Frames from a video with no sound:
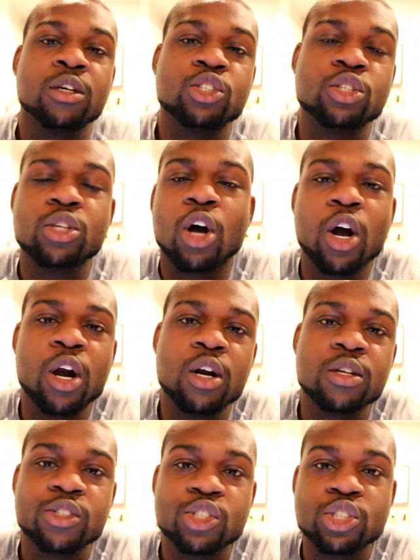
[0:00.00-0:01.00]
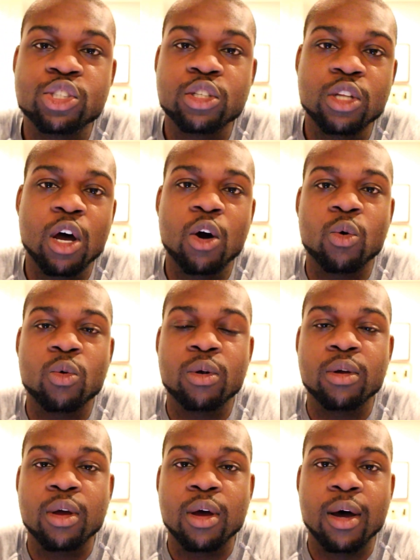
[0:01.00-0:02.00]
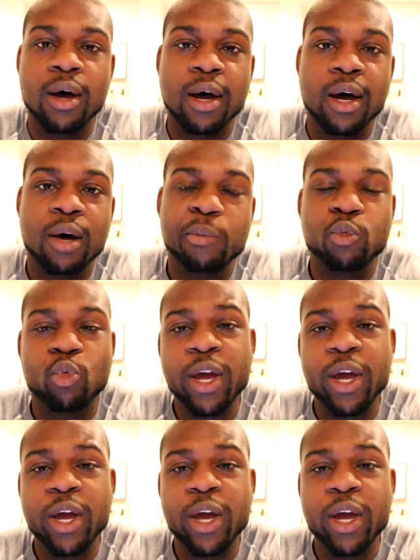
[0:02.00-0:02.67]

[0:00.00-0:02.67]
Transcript: start slow. Um,